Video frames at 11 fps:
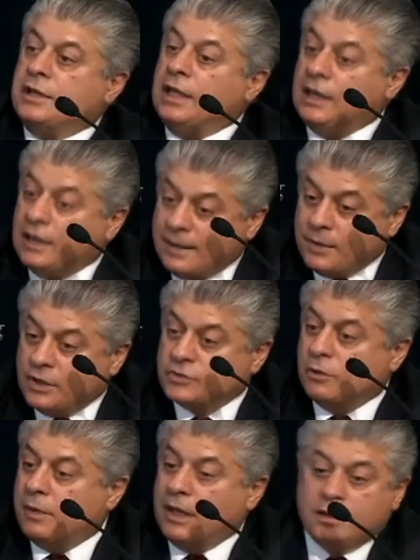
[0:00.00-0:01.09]
And in an eminent
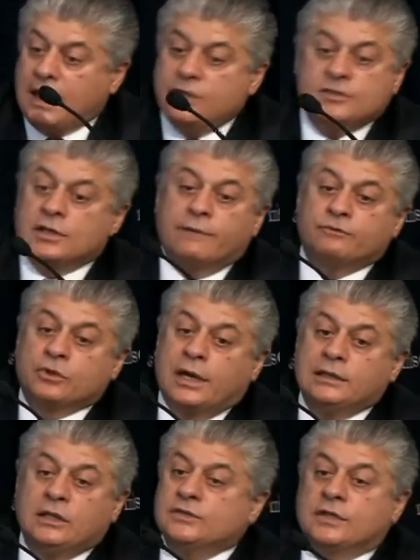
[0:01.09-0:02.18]
domain case, and I've
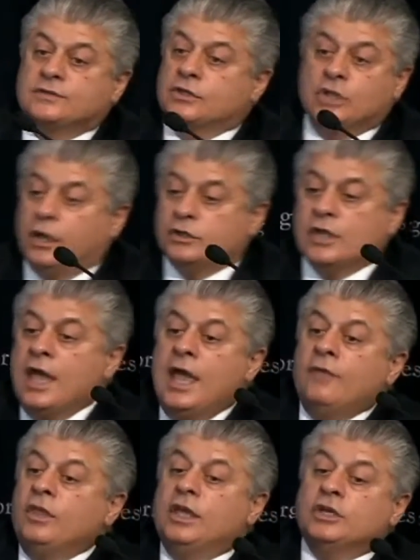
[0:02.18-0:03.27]
tried these as a judge,
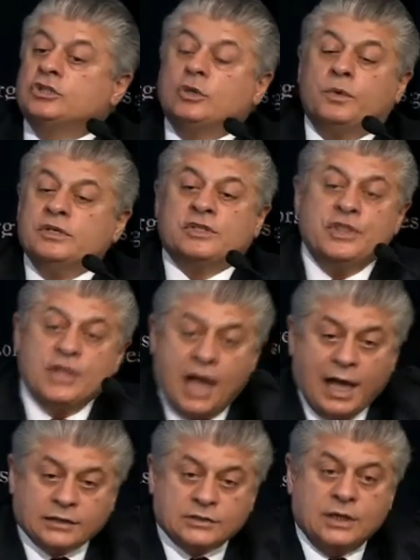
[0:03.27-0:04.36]
the issue is
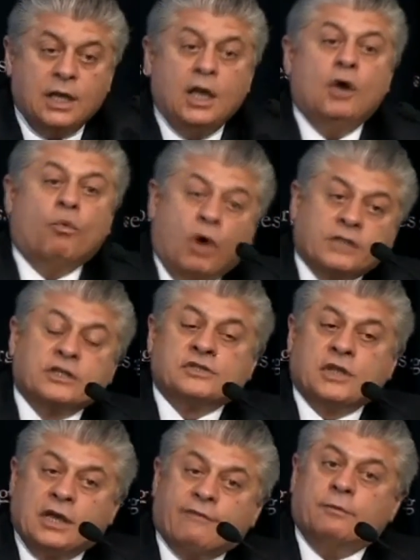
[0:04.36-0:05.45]
not what does
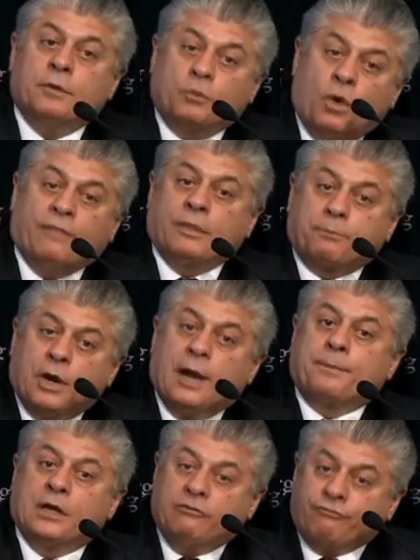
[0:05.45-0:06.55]
the government want the
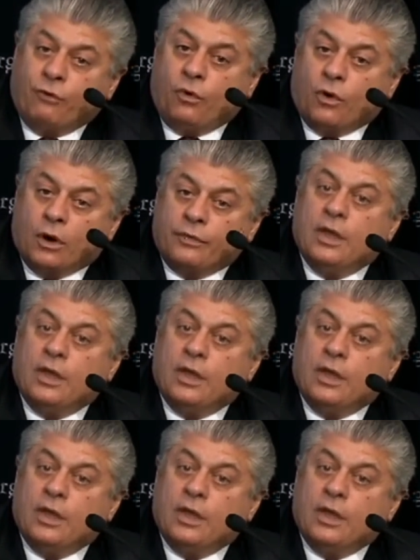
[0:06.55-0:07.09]
property for?